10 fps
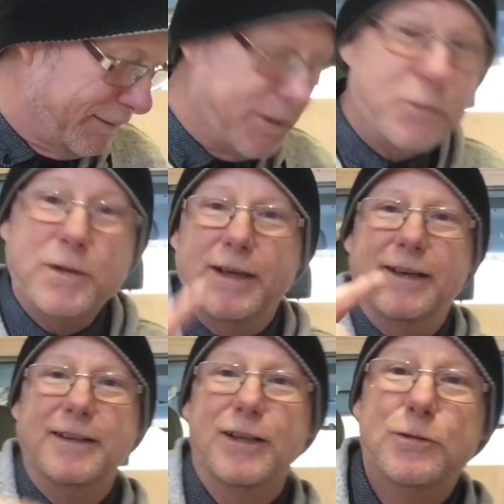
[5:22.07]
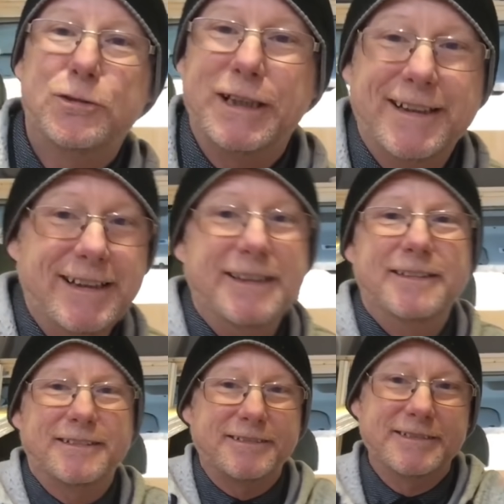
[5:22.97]
Oh yeah, and holistic
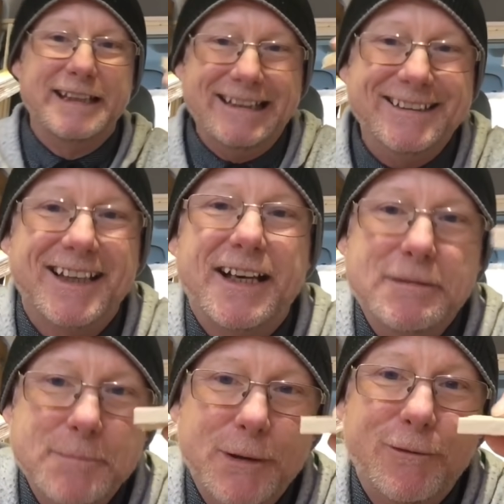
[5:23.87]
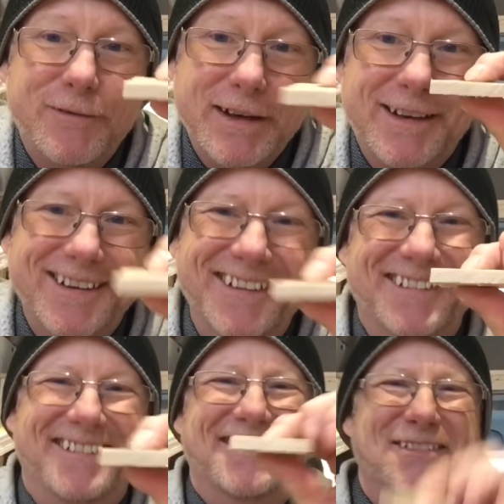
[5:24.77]
healing, it is 8mm thick.
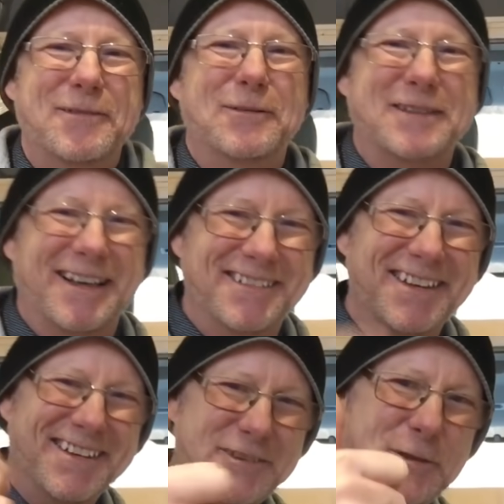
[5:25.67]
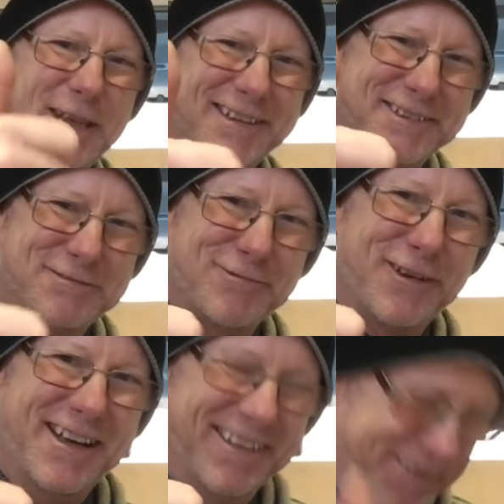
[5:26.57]
Well done, you guessed it right.